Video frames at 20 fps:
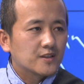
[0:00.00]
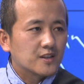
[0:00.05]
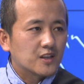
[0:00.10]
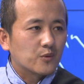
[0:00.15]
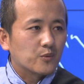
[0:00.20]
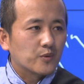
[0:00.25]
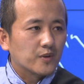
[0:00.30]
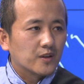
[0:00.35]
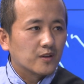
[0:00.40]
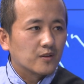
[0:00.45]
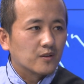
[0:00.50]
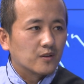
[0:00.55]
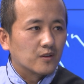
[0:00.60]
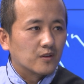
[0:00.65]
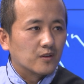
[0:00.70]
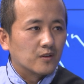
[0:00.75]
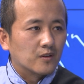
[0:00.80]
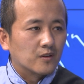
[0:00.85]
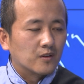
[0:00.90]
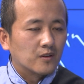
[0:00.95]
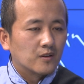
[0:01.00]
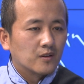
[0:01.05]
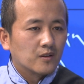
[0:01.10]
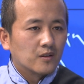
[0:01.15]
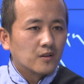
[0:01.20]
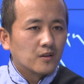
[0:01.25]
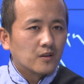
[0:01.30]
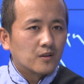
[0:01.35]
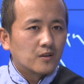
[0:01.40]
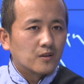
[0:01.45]
survey
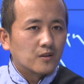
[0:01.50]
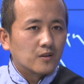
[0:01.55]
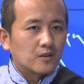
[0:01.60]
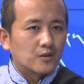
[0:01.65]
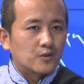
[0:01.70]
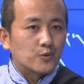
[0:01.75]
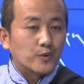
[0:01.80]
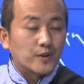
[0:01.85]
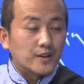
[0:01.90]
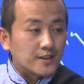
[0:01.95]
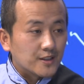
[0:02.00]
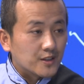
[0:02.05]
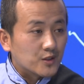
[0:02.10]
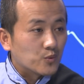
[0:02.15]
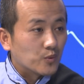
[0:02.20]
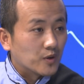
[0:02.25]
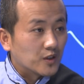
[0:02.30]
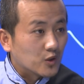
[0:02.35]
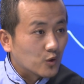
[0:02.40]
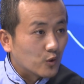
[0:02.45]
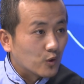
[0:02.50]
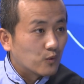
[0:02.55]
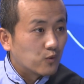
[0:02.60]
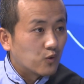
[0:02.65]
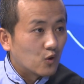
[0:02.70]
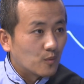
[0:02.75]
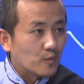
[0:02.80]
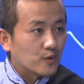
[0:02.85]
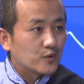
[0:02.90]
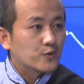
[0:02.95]
to assess what our
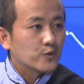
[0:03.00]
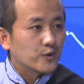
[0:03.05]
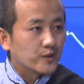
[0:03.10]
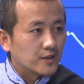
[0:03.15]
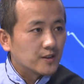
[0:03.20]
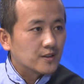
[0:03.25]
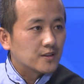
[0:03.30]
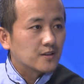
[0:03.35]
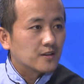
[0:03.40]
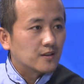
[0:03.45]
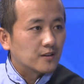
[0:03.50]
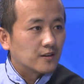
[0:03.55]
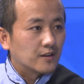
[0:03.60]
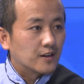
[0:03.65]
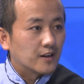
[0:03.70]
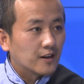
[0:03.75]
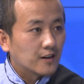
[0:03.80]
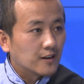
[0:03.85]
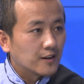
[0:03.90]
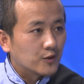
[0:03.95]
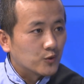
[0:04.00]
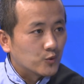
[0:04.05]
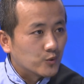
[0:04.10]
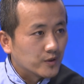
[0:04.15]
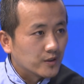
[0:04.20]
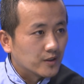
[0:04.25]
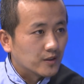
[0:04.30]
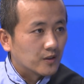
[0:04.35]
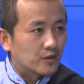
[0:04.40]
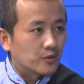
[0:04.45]
former trainees are currently
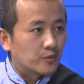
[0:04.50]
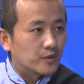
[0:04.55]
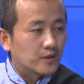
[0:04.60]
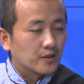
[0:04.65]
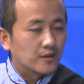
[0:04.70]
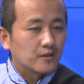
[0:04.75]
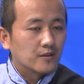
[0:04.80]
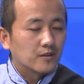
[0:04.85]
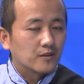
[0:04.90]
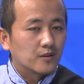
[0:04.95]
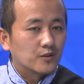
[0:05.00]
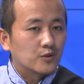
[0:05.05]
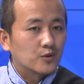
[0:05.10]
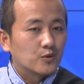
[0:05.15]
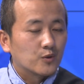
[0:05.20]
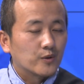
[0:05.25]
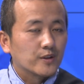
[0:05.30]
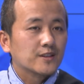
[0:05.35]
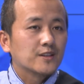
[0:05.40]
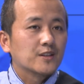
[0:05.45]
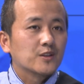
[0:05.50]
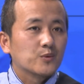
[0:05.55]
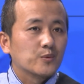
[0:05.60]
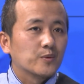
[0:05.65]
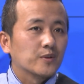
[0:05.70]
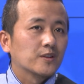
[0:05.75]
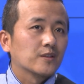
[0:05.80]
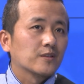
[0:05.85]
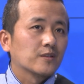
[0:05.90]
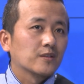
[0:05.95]
doing,
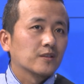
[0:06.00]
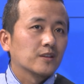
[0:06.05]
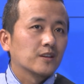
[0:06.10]
whether